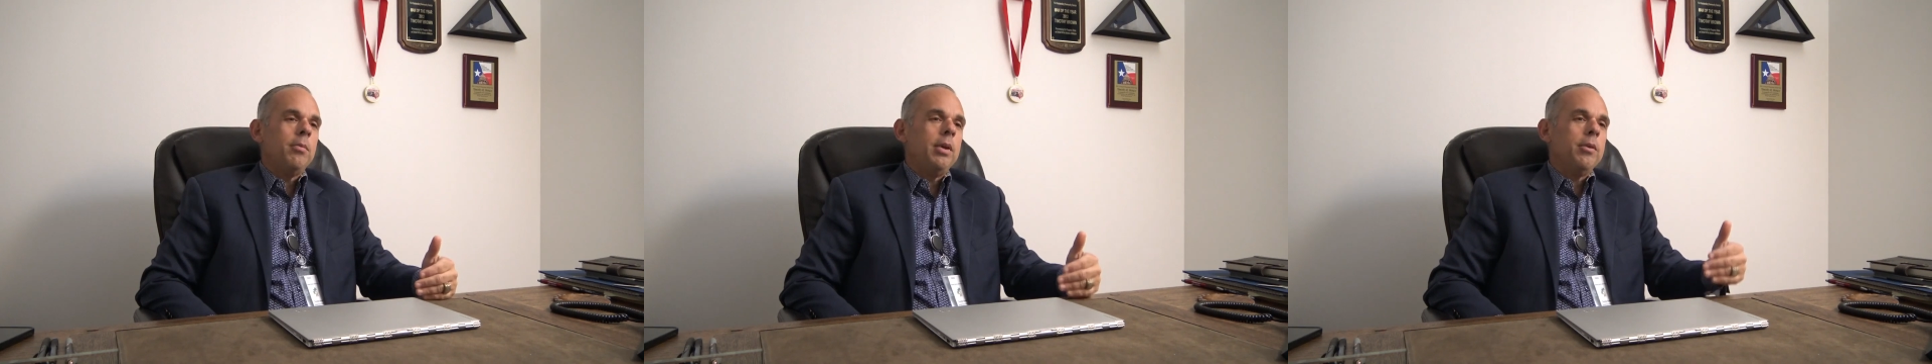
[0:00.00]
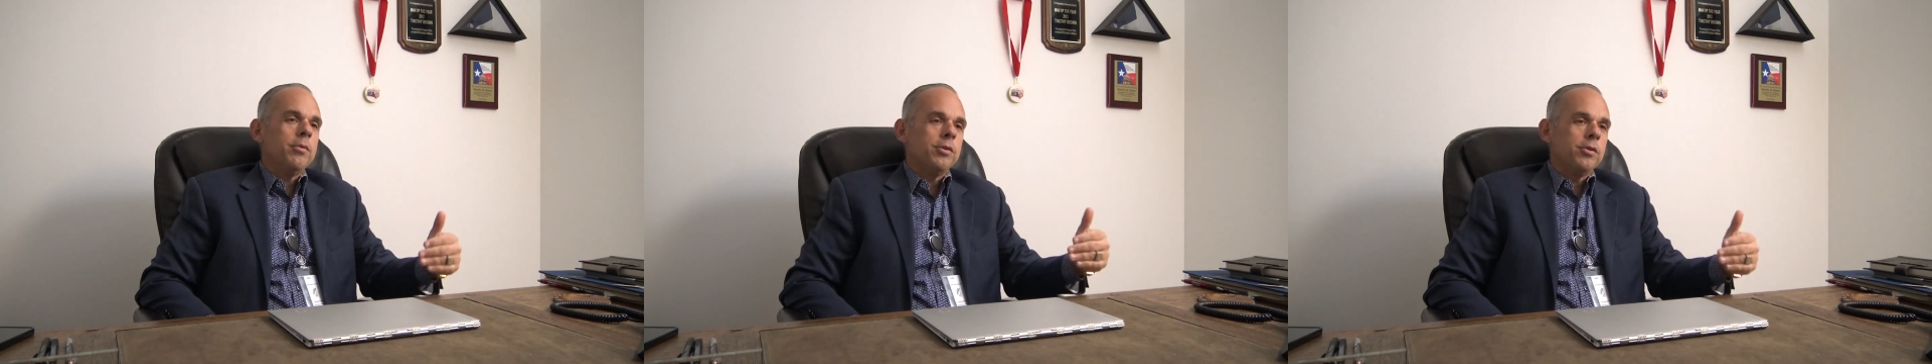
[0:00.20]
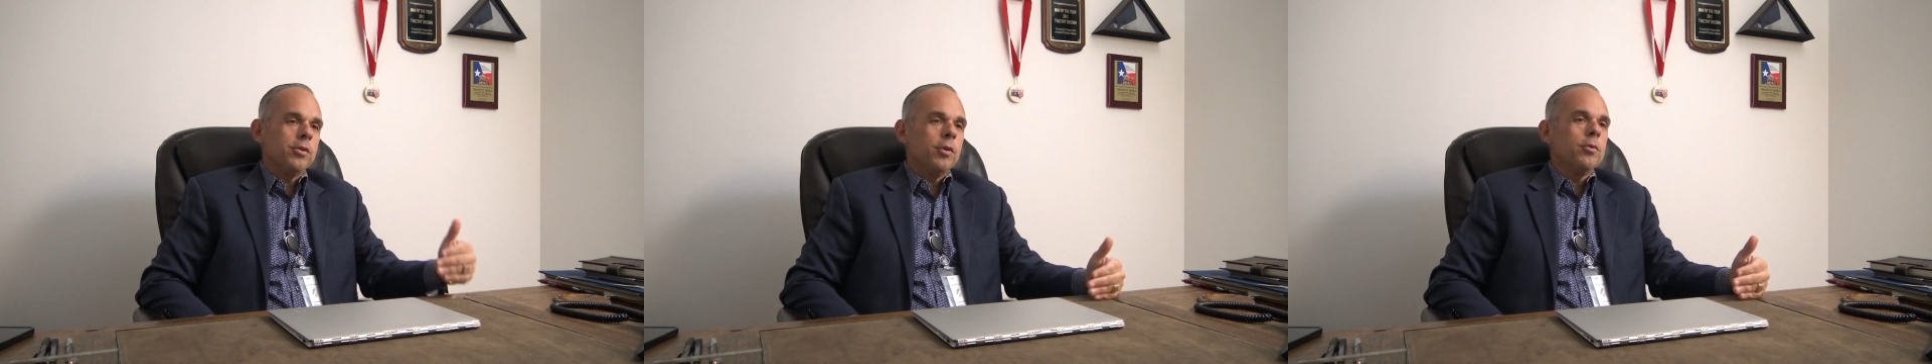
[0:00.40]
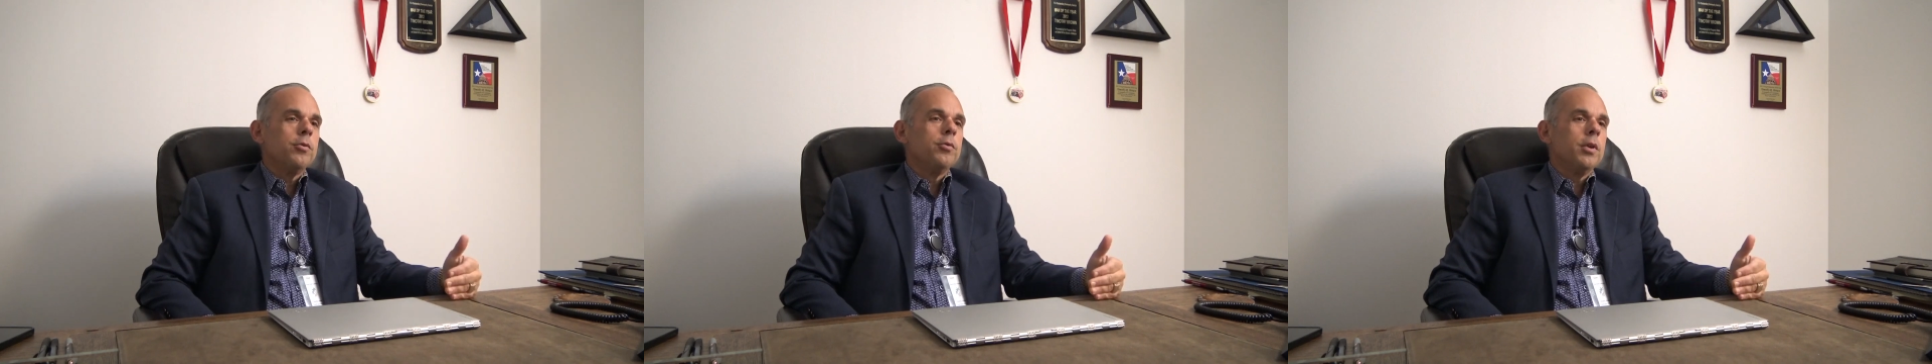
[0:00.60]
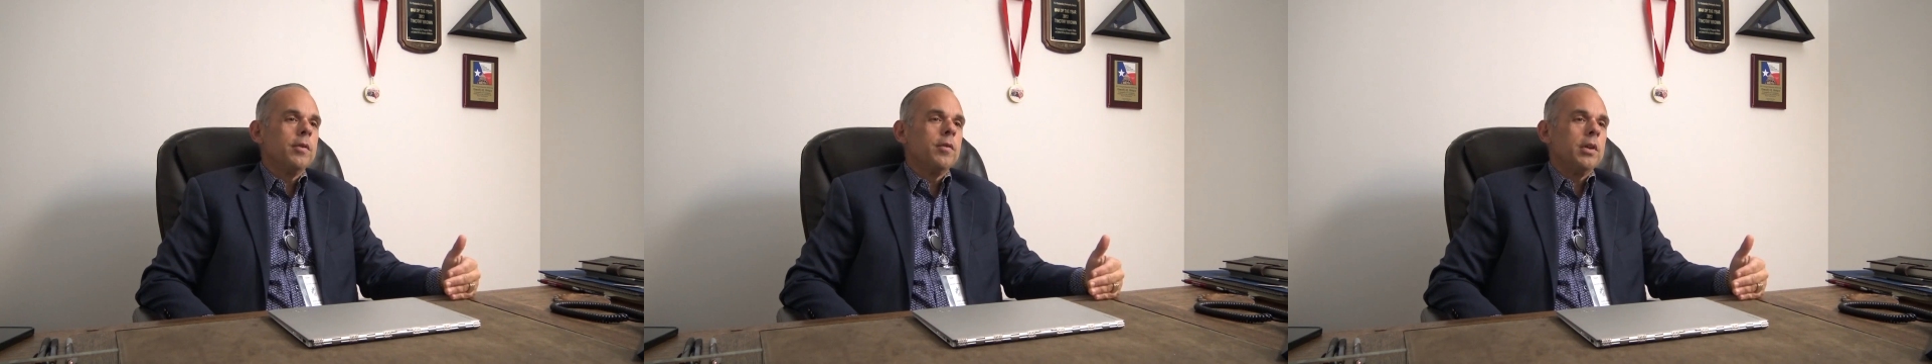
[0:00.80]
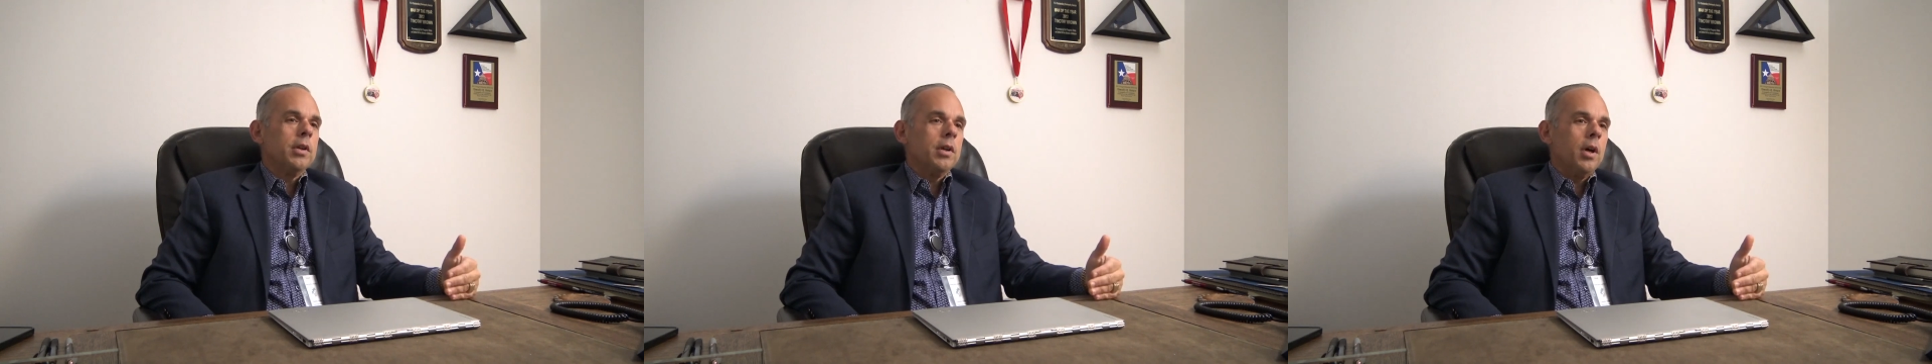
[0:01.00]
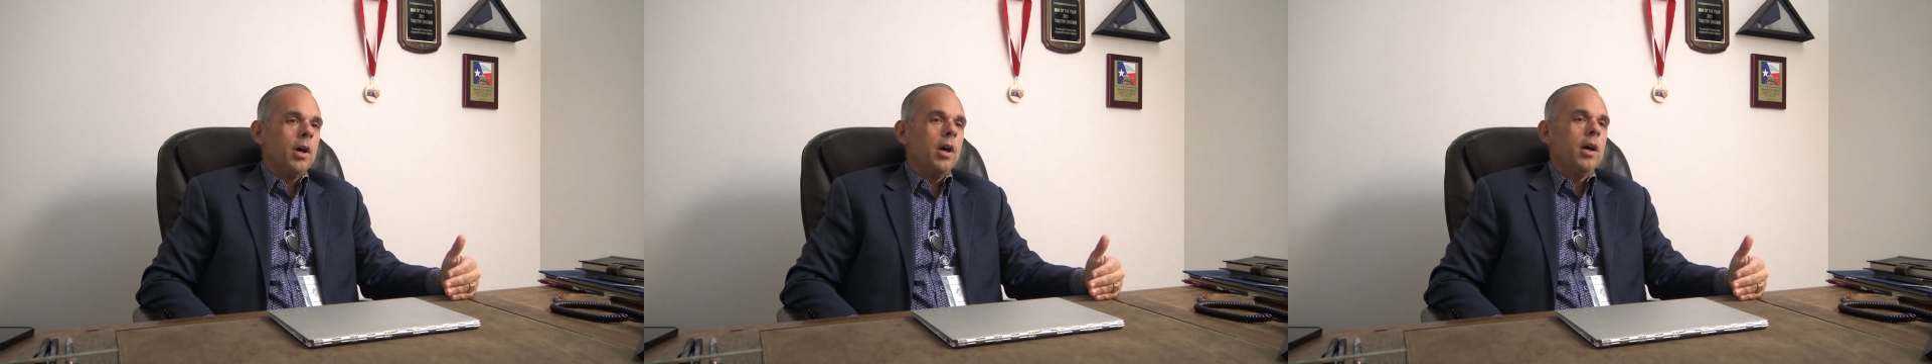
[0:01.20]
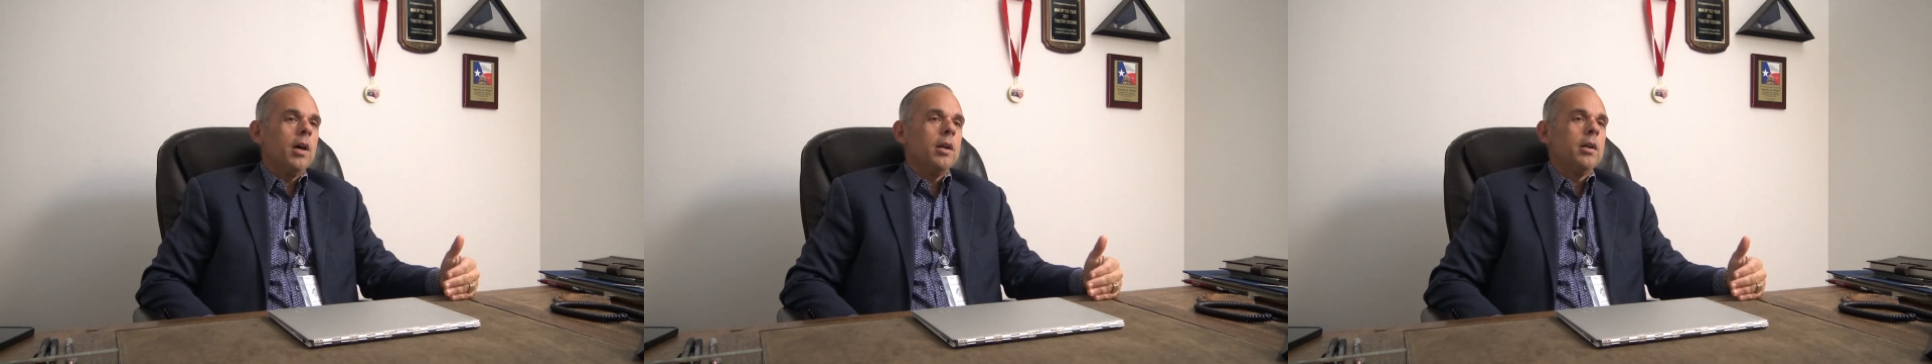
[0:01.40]
he was so driven
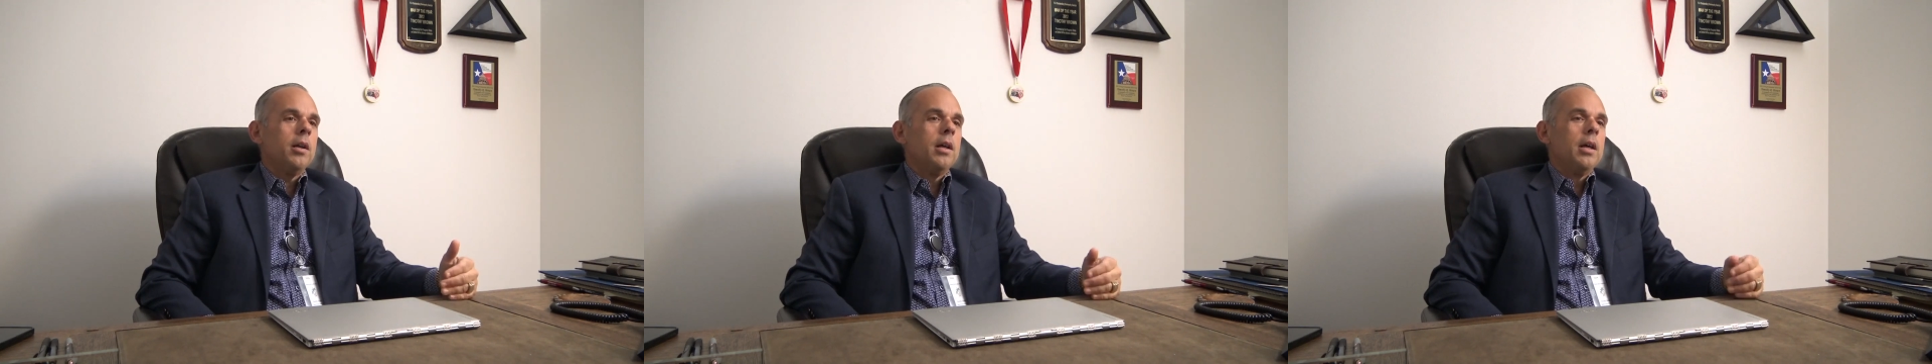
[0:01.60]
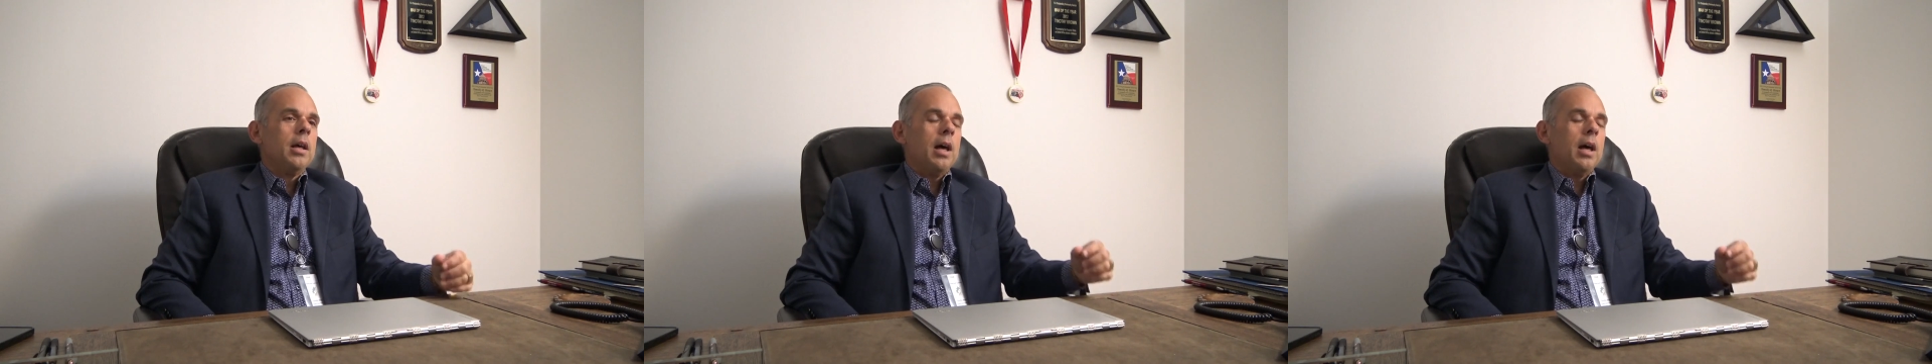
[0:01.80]
on,